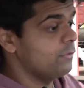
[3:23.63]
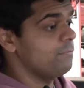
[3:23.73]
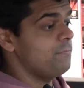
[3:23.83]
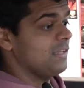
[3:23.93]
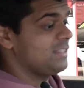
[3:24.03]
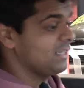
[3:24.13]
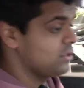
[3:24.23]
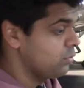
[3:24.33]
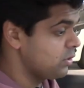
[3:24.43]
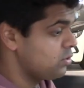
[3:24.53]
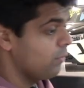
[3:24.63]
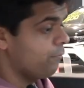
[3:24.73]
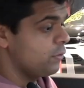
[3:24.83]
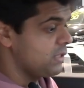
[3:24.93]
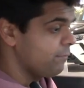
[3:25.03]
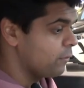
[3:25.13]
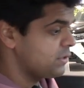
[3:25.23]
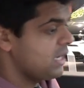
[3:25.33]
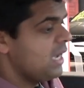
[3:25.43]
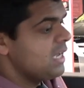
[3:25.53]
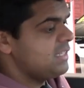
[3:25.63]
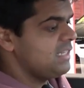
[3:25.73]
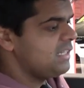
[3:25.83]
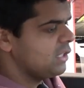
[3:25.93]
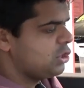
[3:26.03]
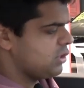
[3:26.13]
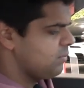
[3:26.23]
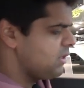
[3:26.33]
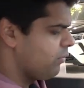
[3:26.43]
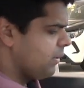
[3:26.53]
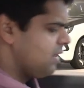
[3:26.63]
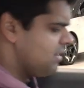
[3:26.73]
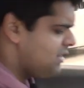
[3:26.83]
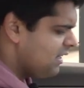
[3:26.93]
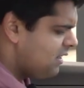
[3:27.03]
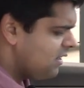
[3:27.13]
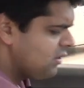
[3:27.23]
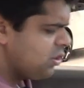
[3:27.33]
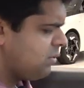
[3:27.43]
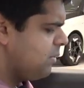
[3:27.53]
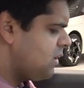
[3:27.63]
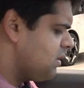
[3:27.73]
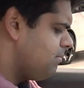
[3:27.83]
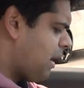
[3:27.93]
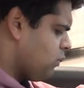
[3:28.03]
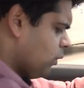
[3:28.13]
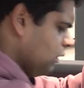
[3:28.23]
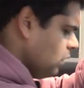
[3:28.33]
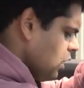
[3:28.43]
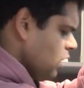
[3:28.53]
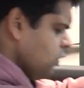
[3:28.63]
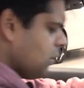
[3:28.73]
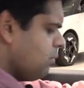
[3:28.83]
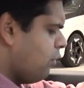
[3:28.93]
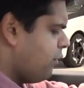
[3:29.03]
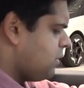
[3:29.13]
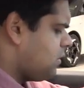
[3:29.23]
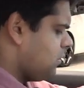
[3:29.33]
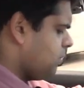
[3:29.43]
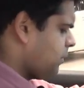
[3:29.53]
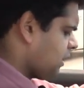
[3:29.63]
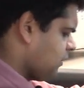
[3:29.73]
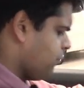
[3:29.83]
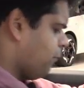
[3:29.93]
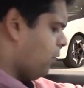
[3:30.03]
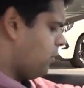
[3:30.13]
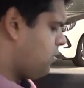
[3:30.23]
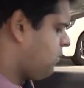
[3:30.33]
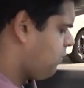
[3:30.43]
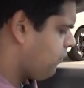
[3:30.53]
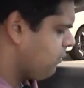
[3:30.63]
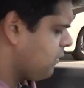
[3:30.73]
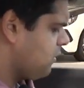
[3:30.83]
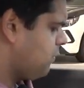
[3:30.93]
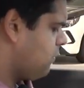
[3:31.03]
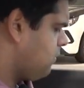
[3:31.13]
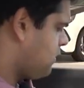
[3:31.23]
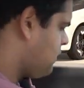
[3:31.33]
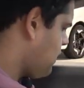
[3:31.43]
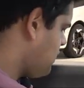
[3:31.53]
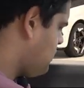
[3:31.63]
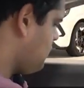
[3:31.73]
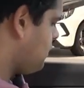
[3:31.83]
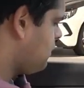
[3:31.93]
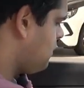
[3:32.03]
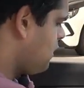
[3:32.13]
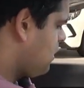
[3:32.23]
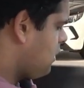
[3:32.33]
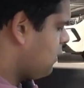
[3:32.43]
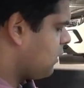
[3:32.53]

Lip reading: the Fiat 600. So first thing first, seating adjustment, everybody. The seating adjustment is manual. You can move it back and forth from the side, and then you